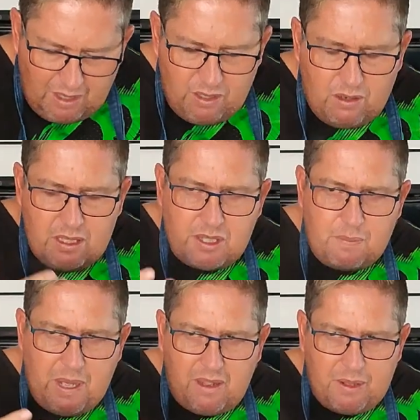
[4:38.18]
you can
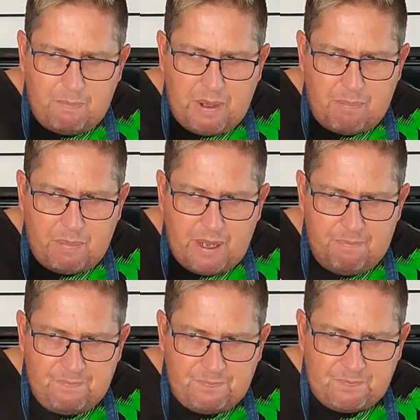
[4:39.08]
smell the pepper.
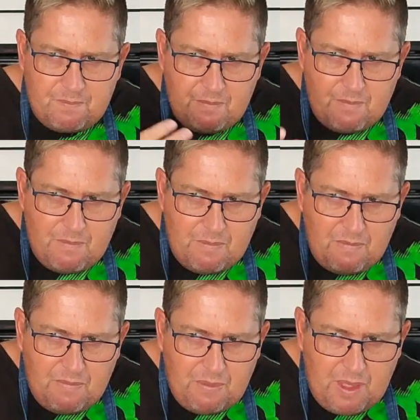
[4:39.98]

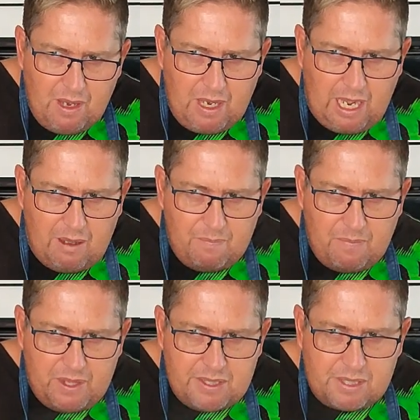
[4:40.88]
Now
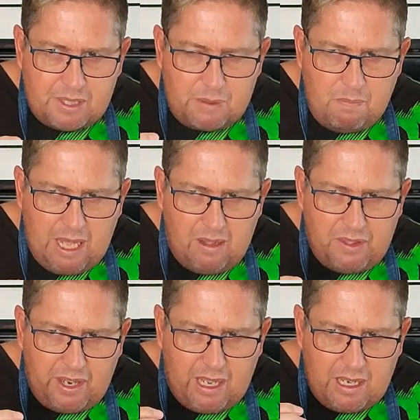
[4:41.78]
the smell
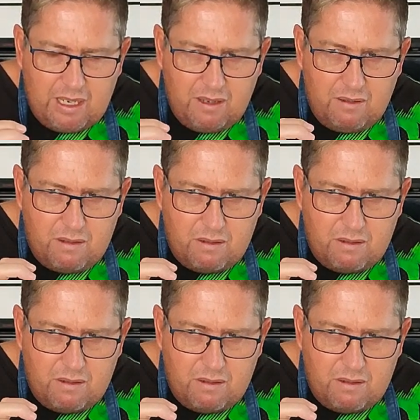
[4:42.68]
that I can,